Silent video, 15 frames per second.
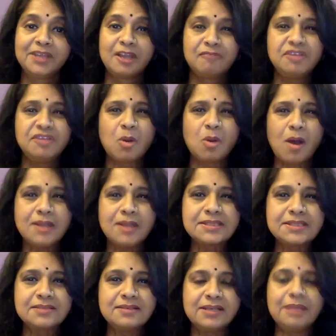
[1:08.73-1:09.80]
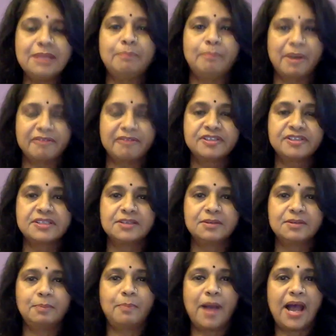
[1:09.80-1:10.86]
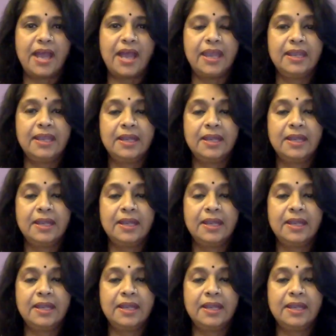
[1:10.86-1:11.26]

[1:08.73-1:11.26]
We're constantly buffeted by